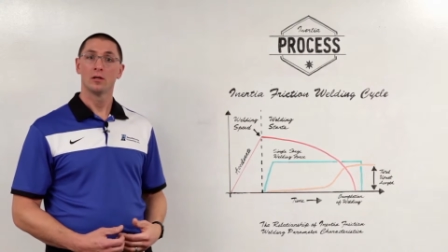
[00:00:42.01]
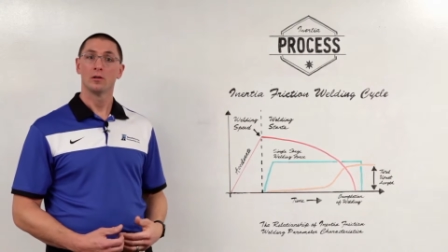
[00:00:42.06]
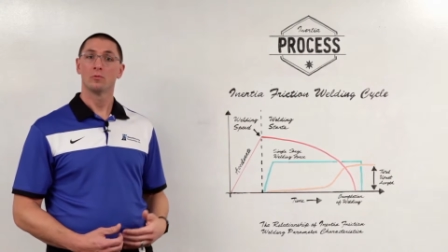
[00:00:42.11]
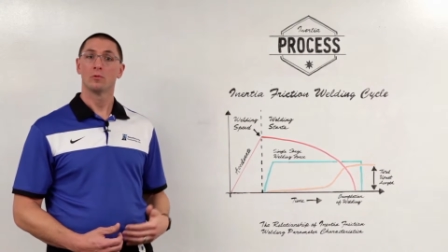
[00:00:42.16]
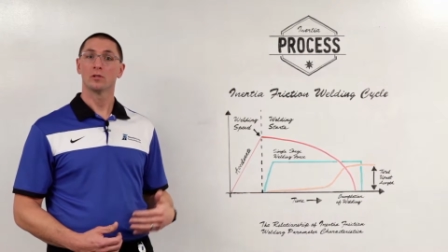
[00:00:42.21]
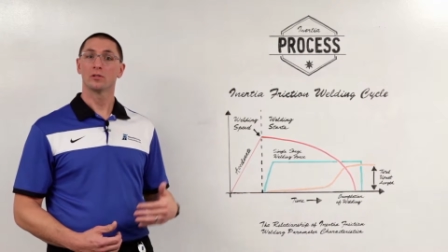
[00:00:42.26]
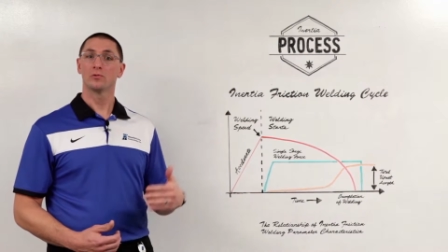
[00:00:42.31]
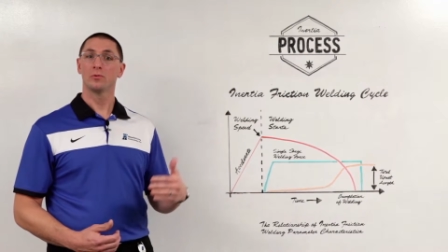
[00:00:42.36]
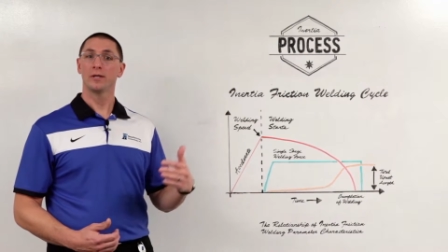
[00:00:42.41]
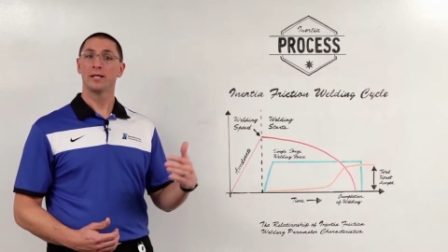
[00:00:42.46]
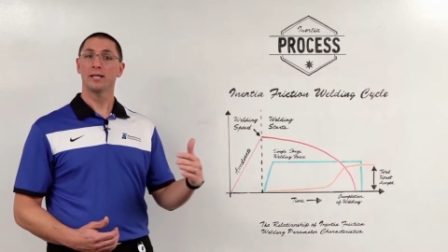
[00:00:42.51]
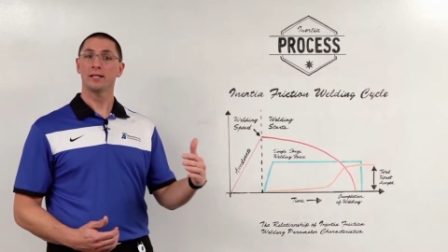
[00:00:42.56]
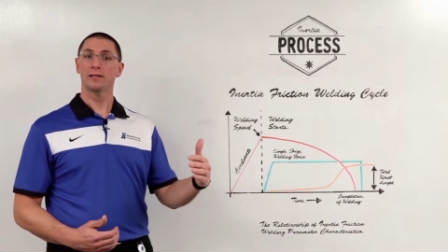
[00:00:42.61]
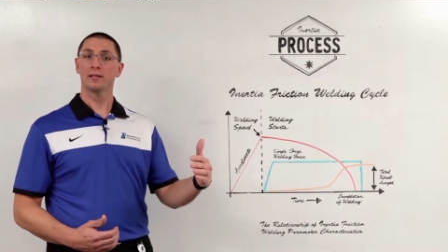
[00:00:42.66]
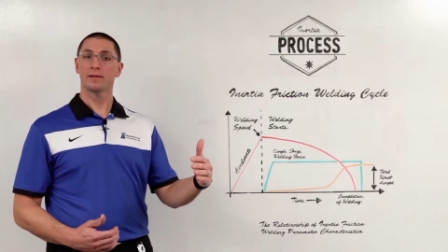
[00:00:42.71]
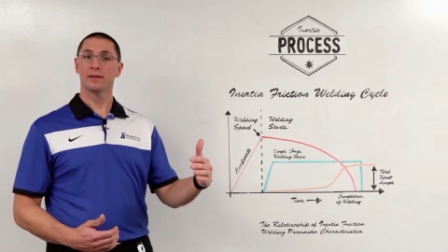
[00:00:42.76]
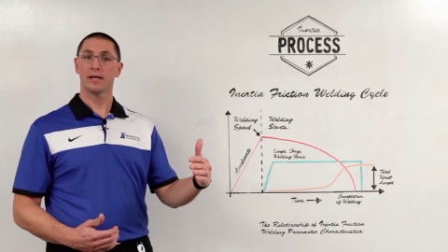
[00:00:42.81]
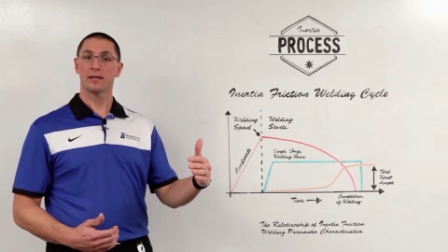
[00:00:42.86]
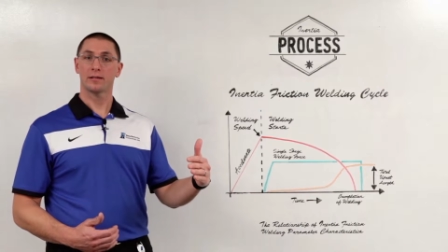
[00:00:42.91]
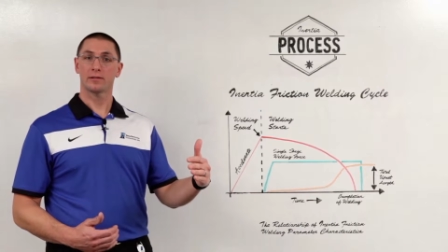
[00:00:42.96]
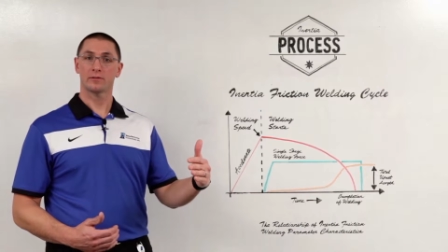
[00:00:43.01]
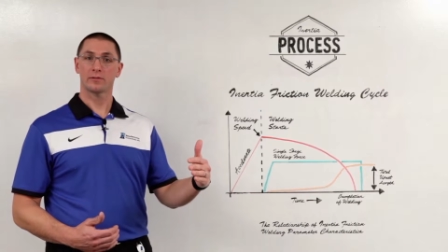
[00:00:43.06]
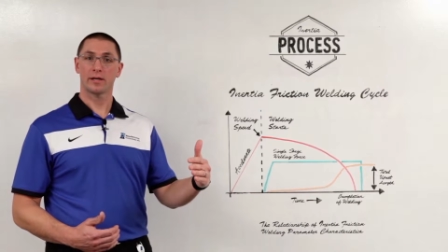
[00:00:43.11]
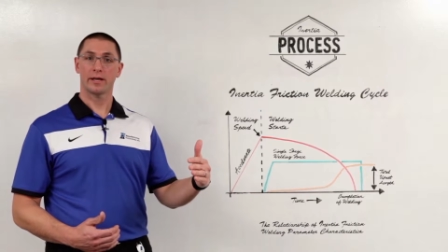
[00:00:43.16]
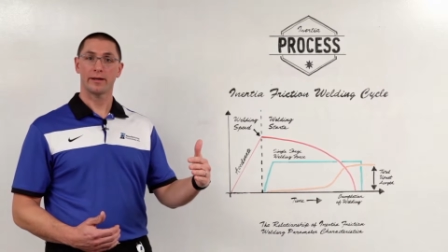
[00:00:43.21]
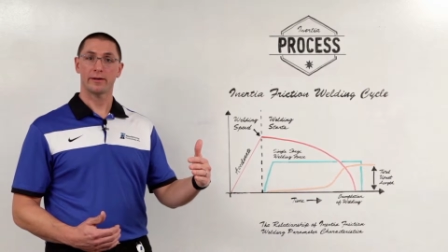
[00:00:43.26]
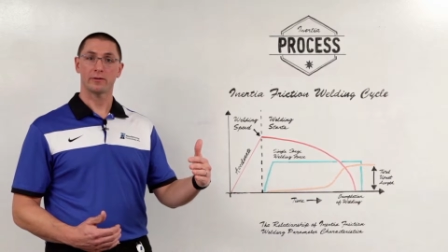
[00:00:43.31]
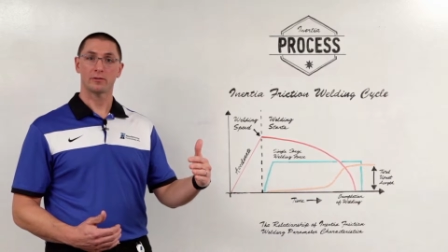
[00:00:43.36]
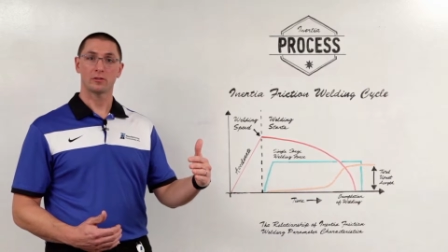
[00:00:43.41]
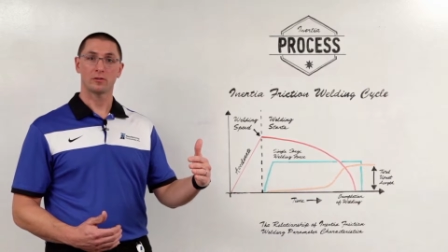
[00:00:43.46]
Once we get to that
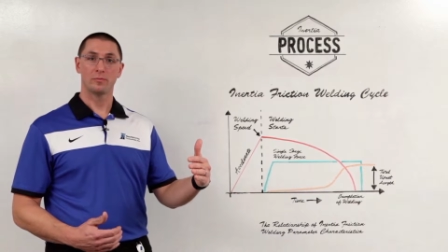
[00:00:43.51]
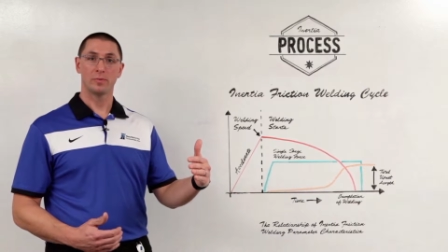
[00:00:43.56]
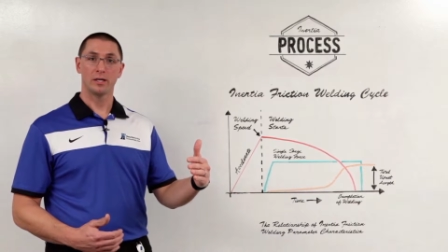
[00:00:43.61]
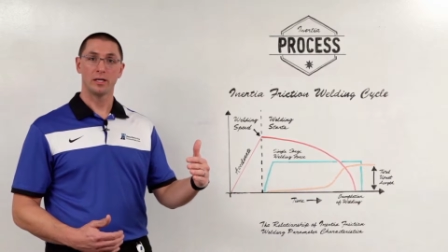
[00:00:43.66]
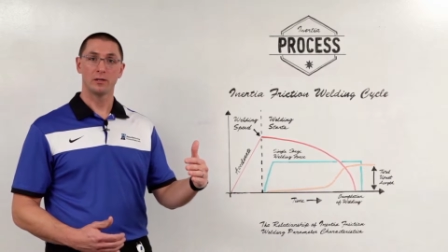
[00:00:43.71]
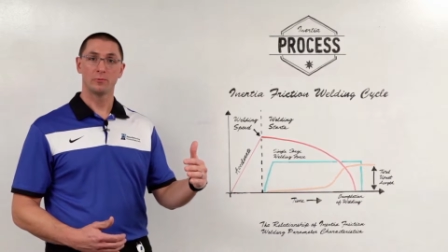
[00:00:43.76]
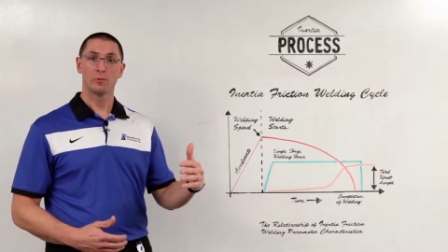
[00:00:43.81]
desired speed,